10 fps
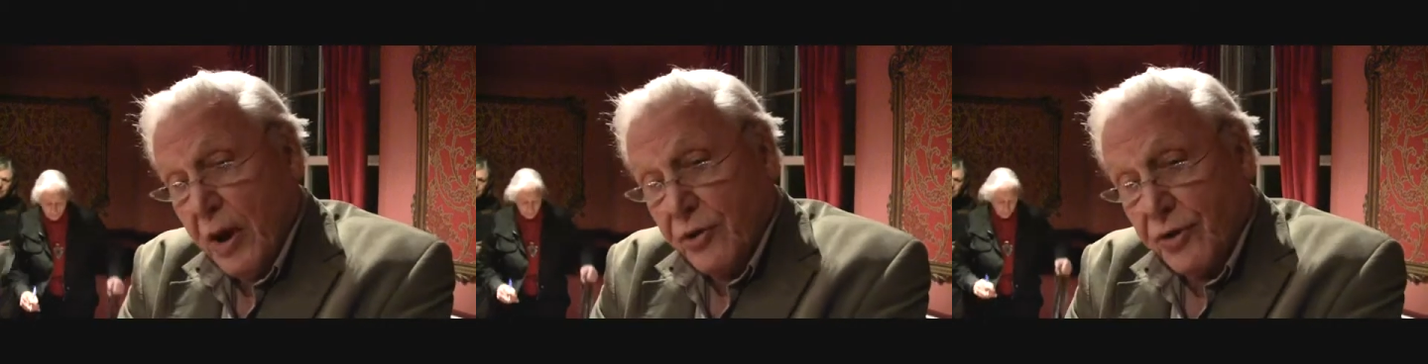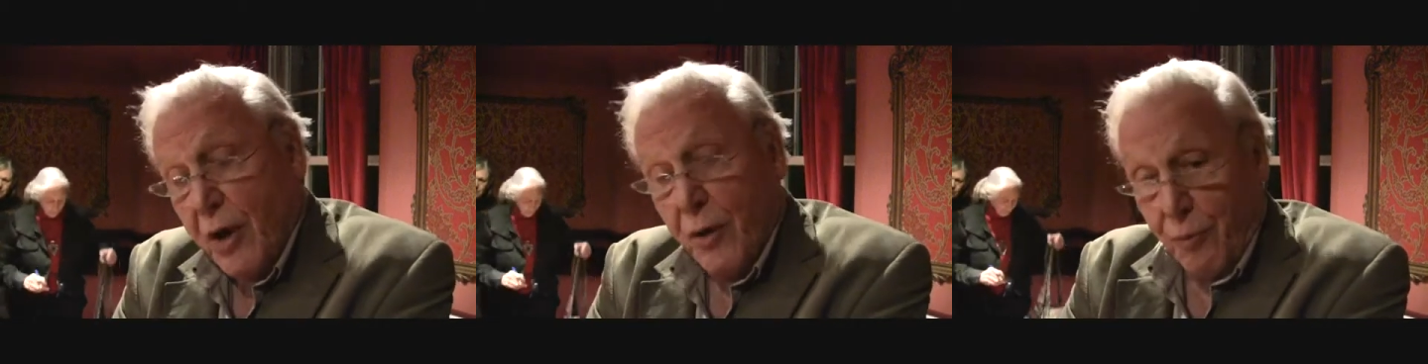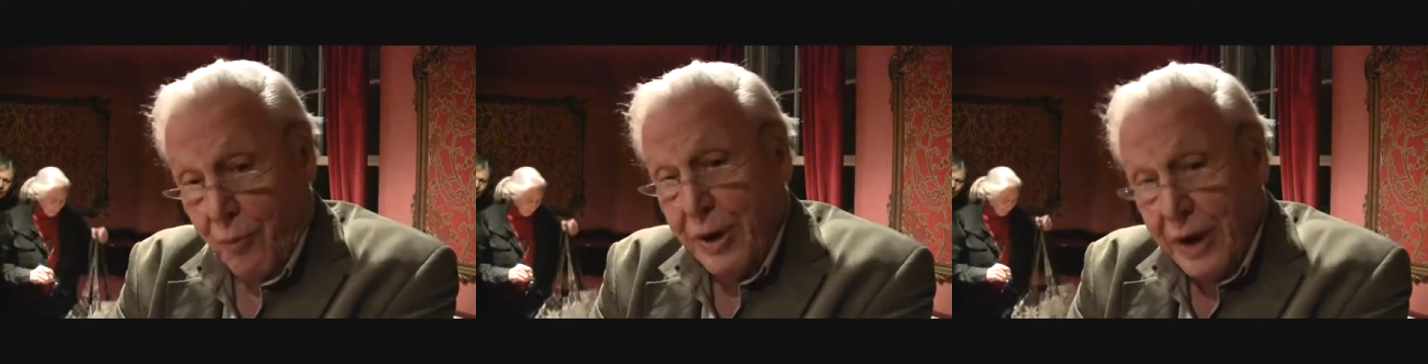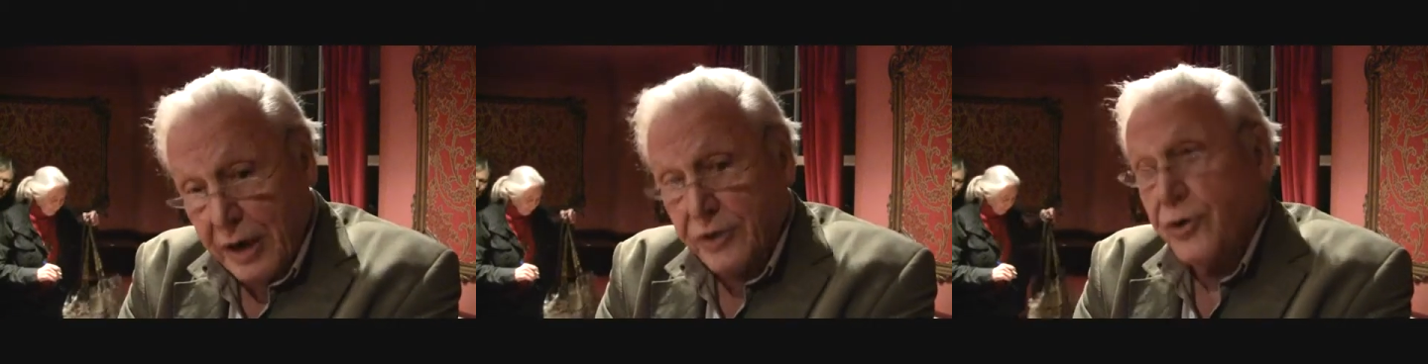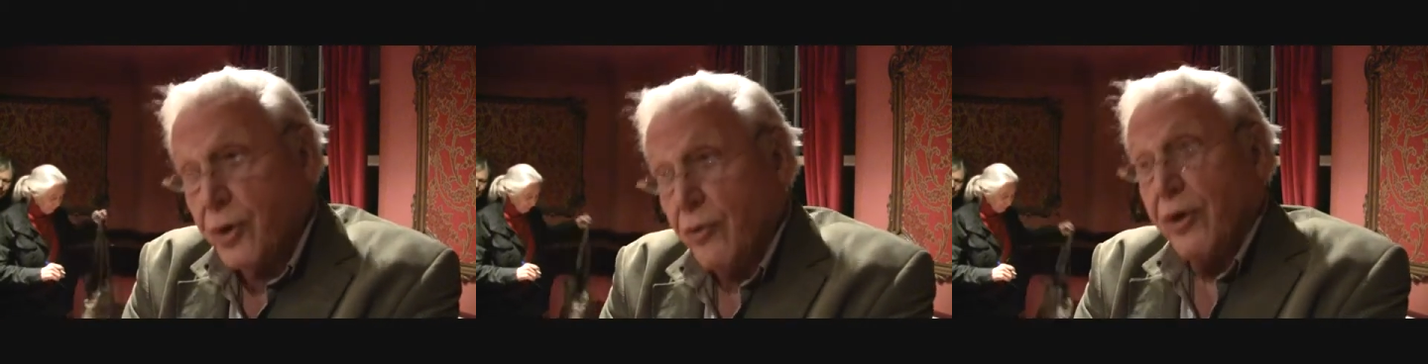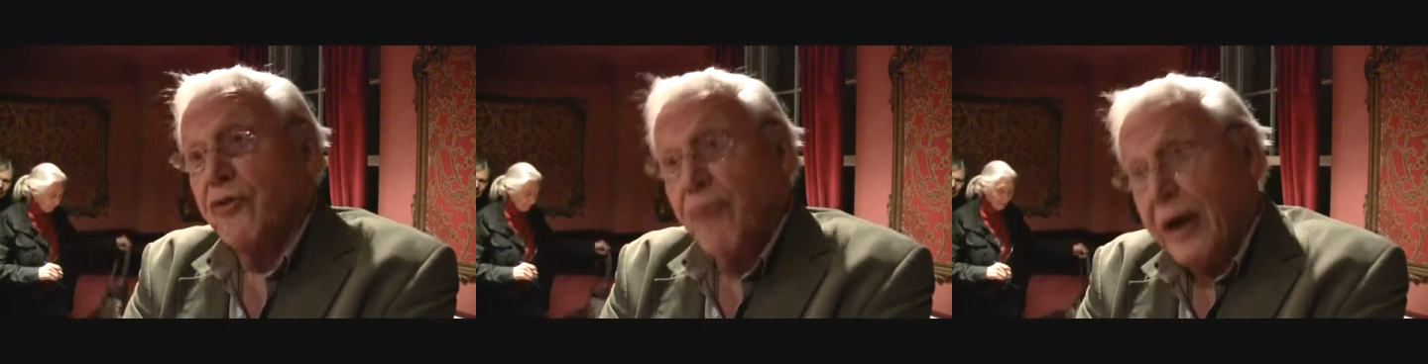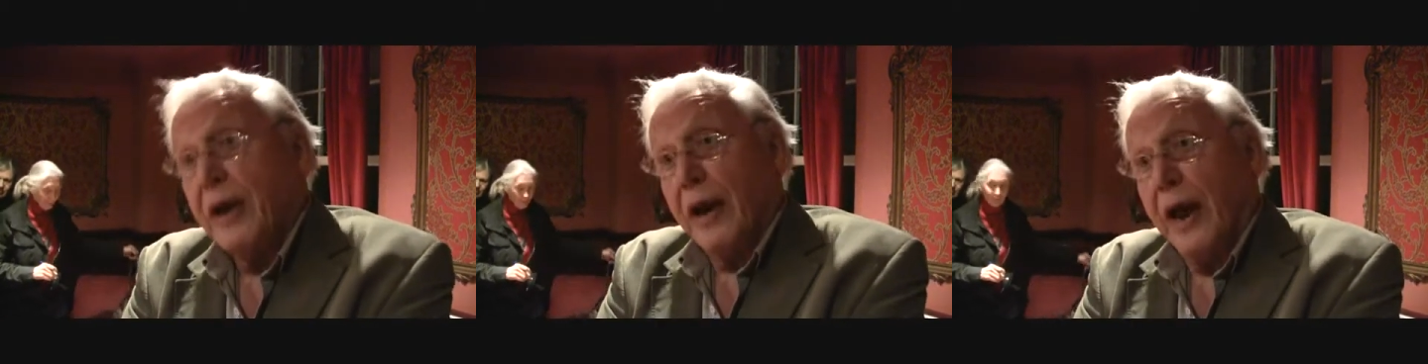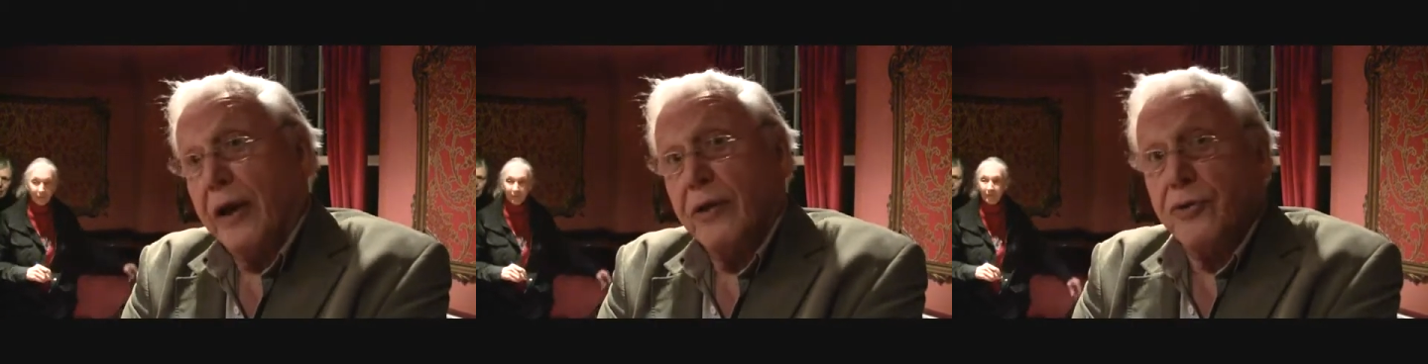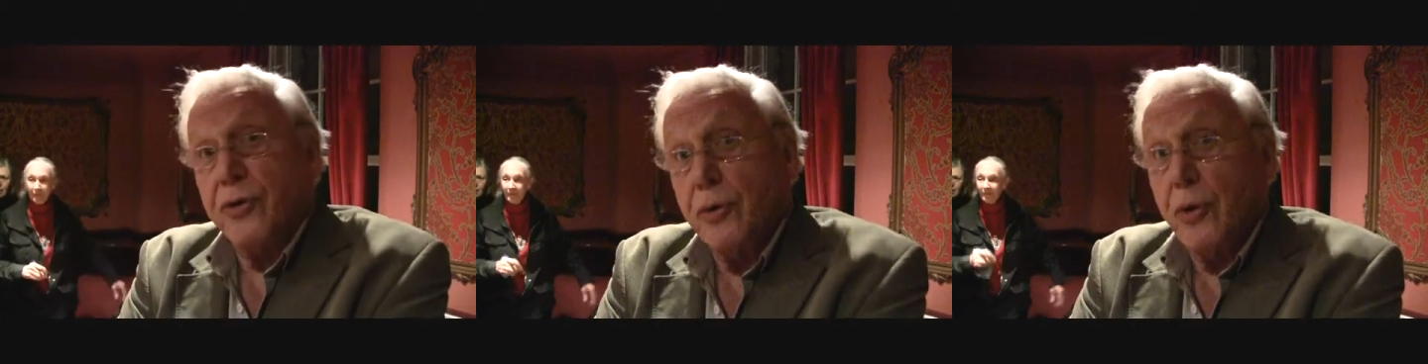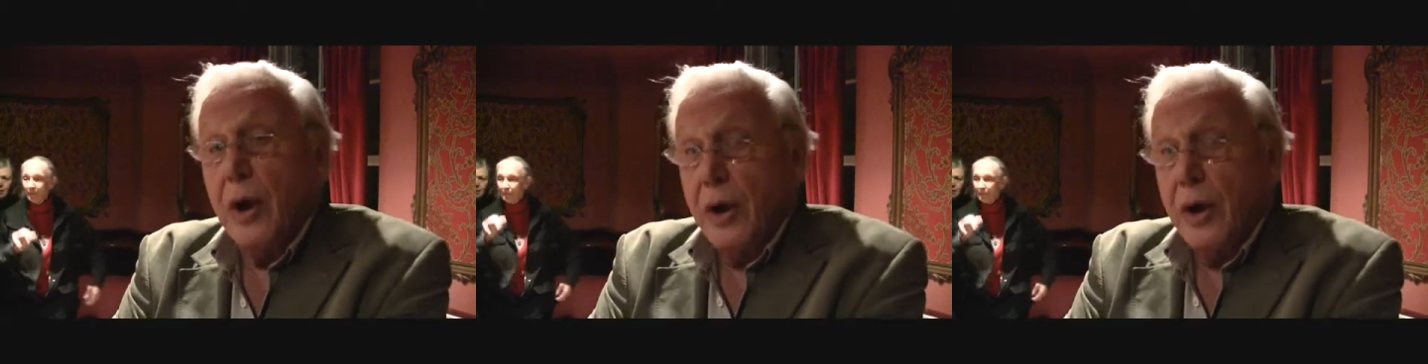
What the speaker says: So we need to do this regularly to